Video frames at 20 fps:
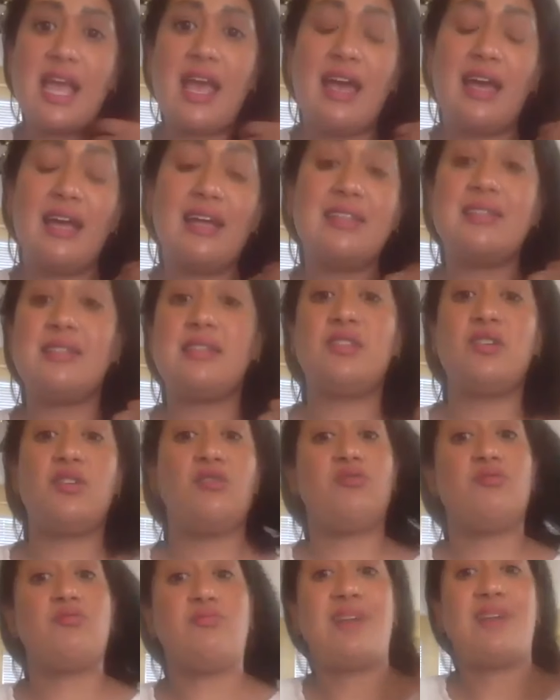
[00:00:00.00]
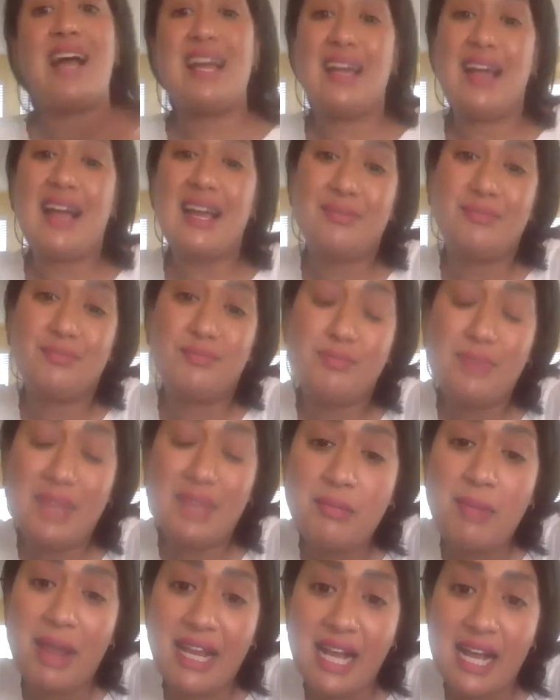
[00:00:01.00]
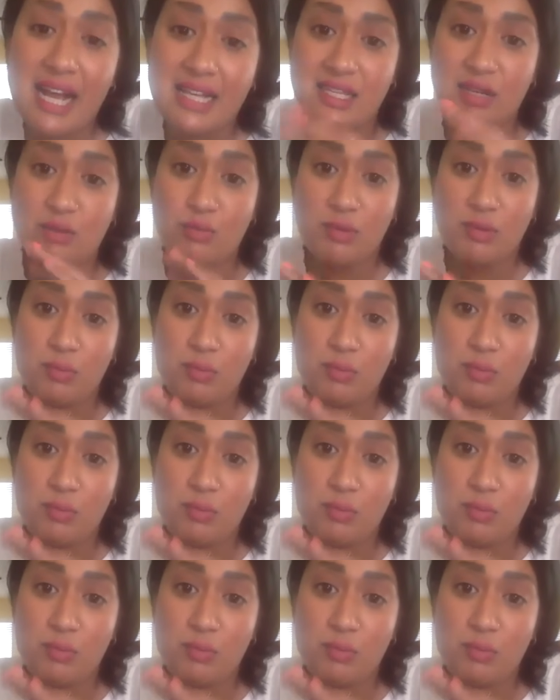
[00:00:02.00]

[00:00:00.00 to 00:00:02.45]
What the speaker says: And so me and my cousin,